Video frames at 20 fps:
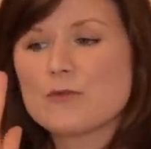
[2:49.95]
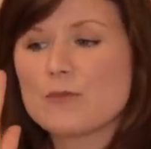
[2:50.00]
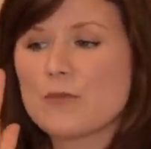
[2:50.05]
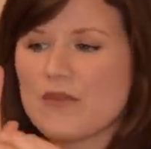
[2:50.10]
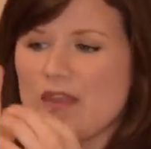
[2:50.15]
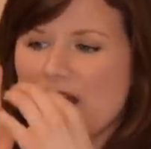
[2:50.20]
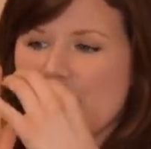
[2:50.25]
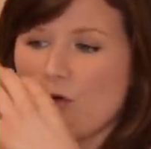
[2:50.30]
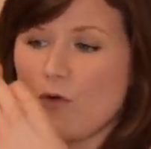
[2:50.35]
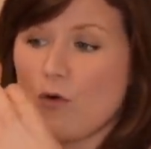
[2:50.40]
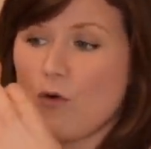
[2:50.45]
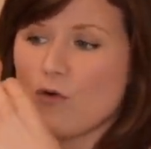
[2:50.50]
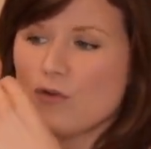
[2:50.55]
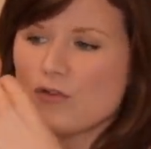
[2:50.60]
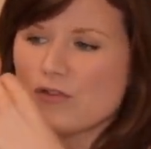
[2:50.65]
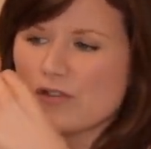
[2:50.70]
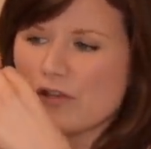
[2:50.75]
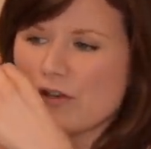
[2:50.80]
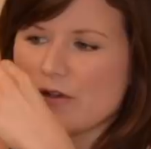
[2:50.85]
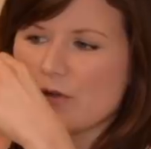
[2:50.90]
But then
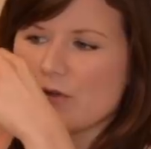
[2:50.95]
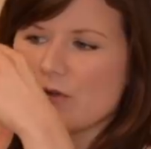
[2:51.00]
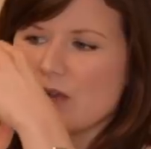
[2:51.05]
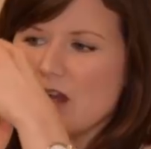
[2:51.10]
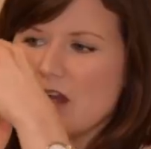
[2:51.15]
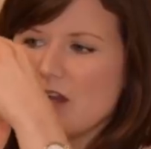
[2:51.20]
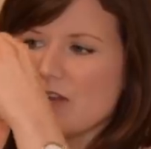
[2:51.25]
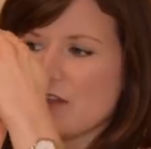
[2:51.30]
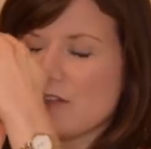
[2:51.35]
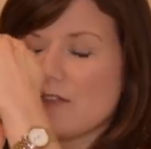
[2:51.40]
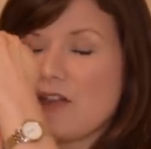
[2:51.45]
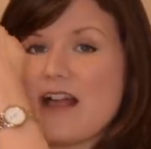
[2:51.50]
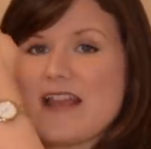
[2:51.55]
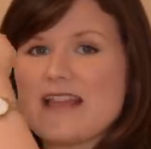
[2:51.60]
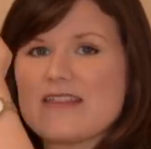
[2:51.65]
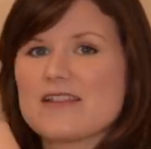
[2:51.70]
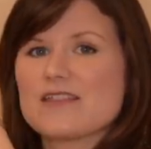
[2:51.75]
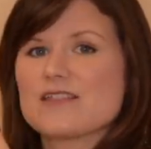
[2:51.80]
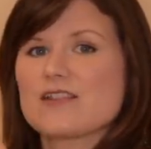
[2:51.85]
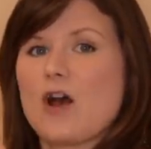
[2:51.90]
also the light
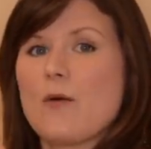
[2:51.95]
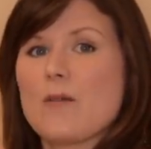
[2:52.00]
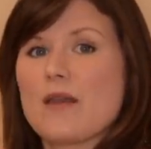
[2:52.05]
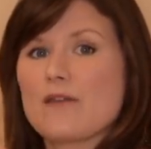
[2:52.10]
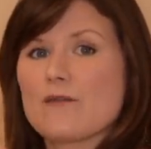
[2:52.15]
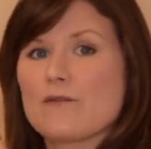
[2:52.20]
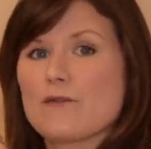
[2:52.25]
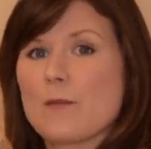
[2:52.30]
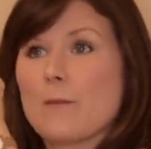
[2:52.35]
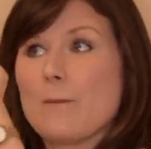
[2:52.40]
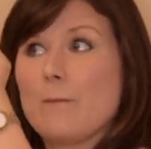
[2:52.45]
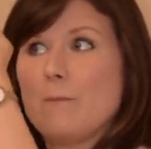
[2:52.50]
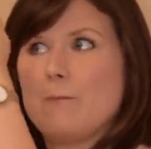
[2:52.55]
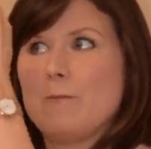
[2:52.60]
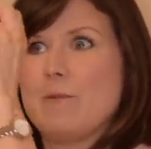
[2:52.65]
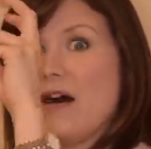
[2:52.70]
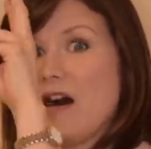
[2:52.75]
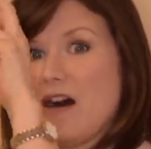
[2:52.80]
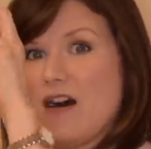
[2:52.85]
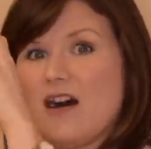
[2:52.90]
that's coming from
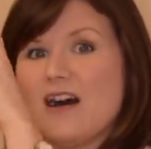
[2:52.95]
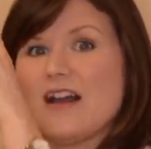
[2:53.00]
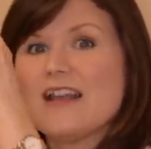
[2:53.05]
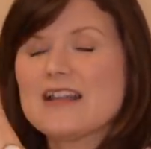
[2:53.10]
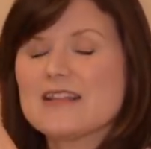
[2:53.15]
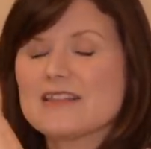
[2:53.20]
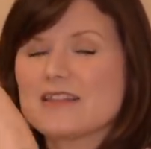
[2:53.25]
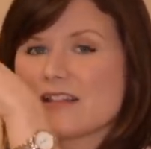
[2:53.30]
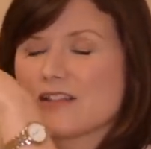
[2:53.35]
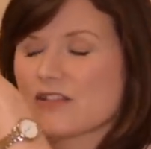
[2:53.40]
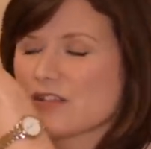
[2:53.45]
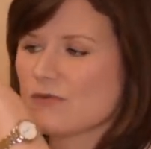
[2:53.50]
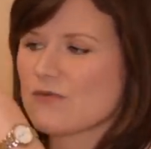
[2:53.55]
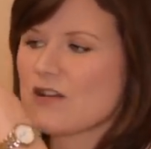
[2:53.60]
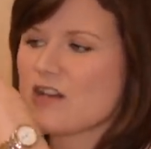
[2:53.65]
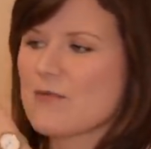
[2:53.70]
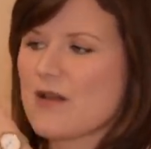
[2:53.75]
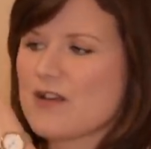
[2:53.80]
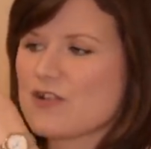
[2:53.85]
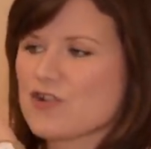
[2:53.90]
behind this
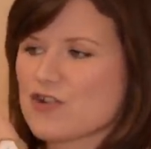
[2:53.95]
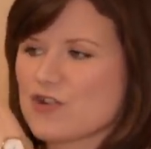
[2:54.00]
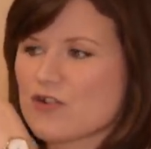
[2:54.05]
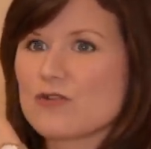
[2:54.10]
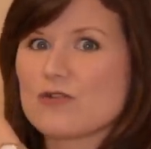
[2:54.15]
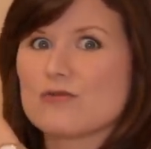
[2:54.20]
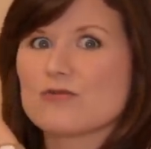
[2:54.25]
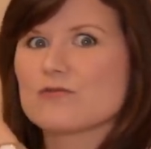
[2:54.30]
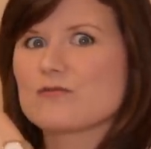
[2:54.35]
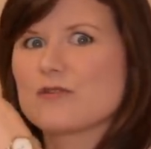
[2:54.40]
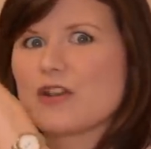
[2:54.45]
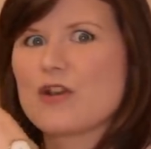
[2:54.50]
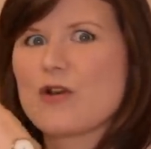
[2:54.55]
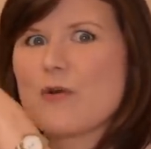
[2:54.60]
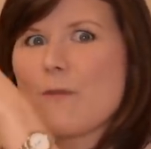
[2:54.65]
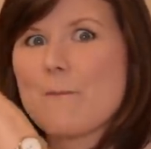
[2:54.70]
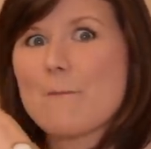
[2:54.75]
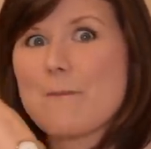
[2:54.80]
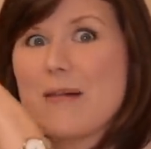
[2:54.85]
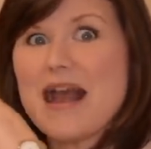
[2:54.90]
three-dimensional, you know,
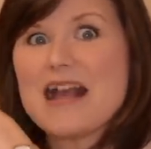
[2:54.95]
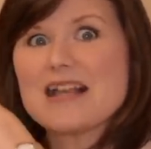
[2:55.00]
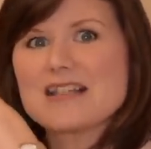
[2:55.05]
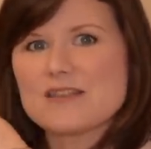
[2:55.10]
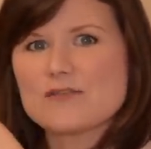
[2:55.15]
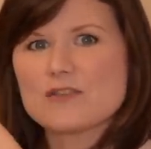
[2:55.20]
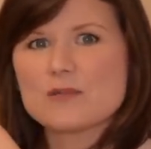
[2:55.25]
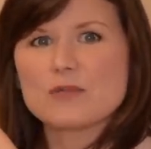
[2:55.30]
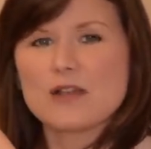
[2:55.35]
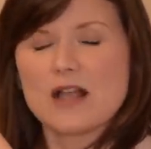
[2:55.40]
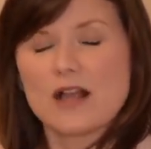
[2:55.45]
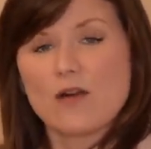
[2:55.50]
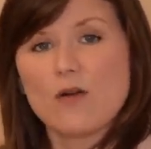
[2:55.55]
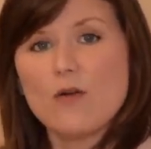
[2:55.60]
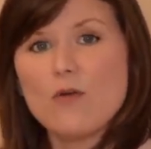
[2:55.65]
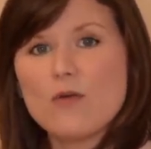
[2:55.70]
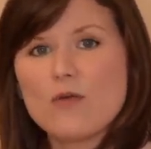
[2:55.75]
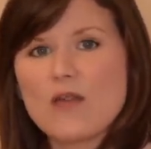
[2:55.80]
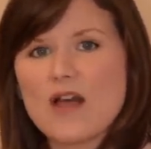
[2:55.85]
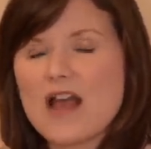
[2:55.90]
mass of the black
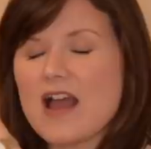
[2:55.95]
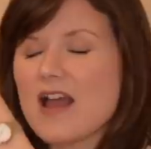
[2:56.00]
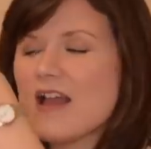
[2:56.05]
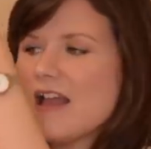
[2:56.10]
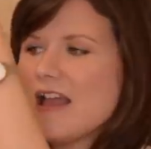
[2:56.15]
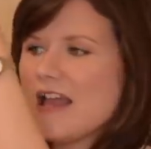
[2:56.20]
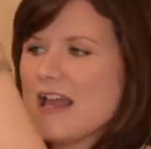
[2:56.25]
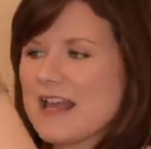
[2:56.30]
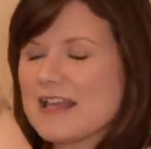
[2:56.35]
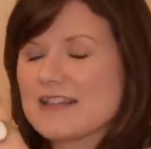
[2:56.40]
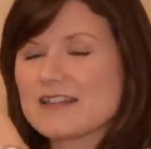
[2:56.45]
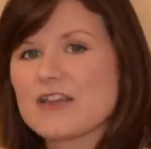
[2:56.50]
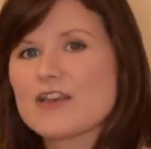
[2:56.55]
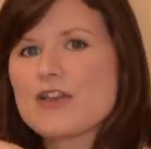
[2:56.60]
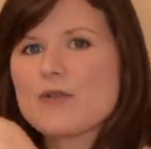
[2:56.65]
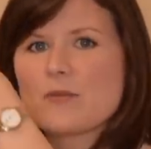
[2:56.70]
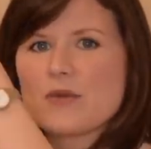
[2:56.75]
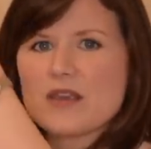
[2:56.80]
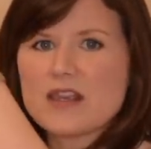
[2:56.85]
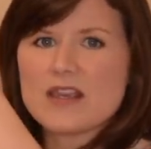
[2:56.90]
hole there is going
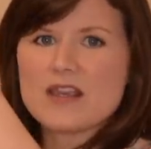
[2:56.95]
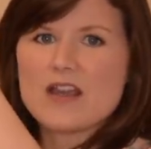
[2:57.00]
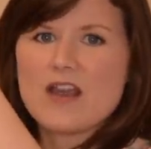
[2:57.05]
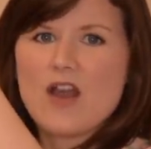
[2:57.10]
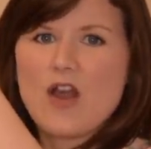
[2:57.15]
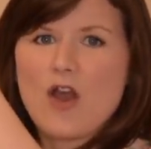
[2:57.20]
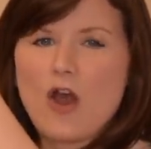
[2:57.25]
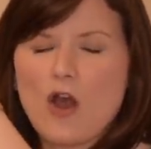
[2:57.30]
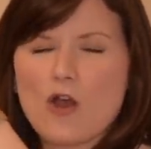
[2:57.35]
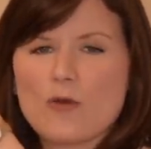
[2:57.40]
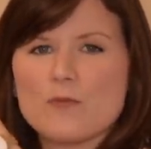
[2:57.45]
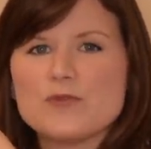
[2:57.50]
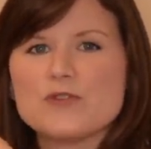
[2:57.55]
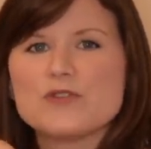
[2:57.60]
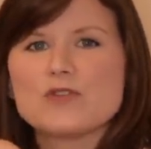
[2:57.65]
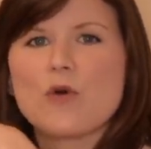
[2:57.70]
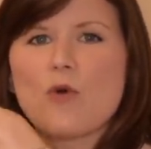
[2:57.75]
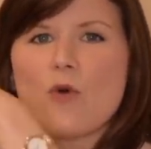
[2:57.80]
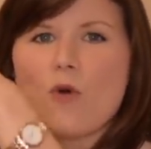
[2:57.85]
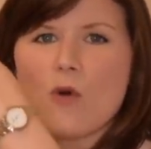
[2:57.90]
to be
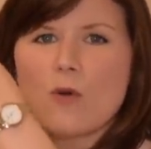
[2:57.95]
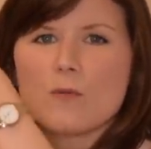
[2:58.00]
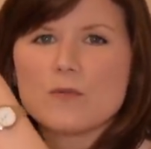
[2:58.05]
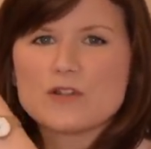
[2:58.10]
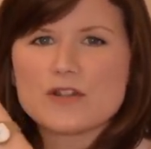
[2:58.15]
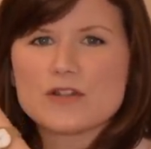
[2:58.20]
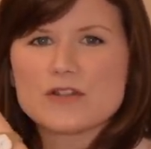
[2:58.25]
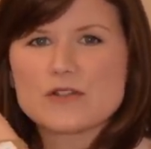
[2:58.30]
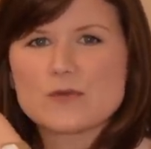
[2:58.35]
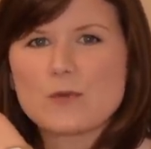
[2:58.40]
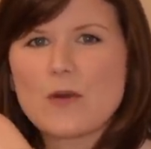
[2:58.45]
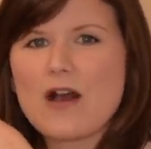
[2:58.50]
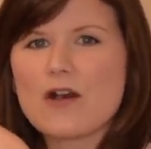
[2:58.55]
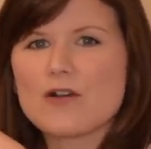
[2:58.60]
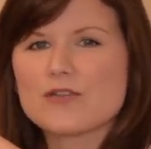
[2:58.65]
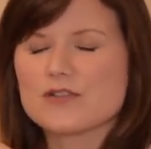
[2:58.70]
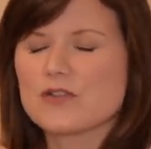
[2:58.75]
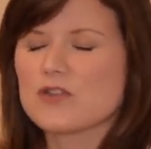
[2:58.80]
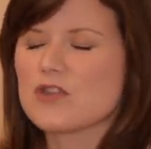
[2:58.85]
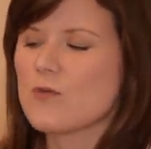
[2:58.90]
absorbed as well.
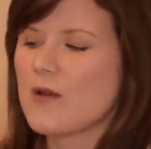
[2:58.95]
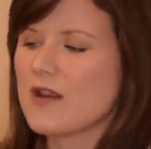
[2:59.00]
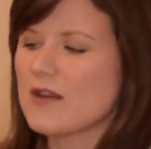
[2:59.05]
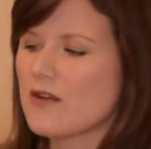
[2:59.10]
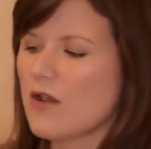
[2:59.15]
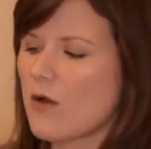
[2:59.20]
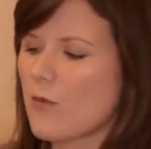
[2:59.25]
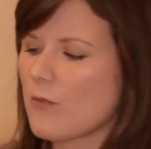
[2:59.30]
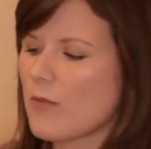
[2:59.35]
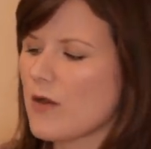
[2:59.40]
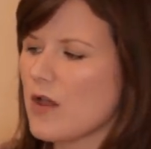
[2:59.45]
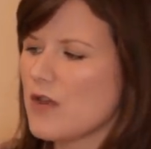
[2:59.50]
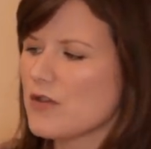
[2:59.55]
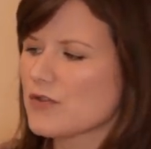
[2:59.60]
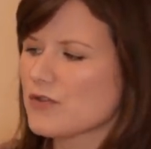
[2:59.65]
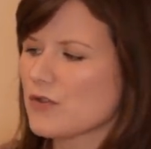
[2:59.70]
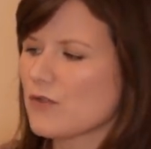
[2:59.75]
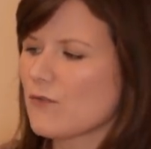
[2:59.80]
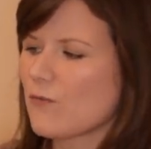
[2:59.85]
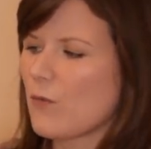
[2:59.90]
So you end up
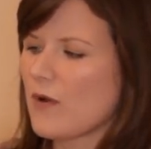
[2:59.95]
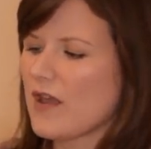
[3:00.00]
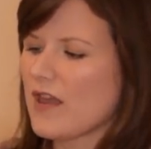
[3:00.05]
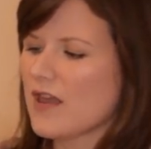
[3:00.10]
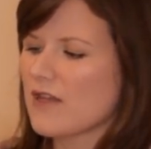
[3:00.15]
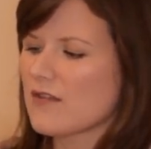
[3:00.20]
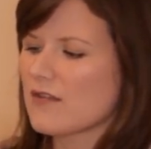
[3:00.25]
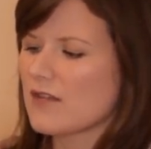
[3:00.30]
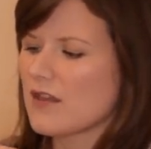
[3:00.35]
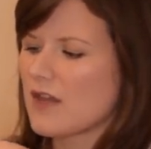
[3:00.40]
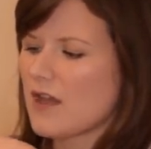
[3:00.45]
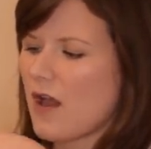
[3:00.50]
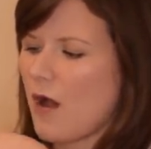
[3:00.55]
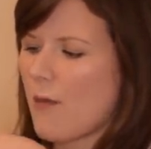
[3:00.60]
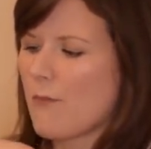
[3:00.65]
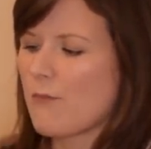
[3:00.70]
sort of with a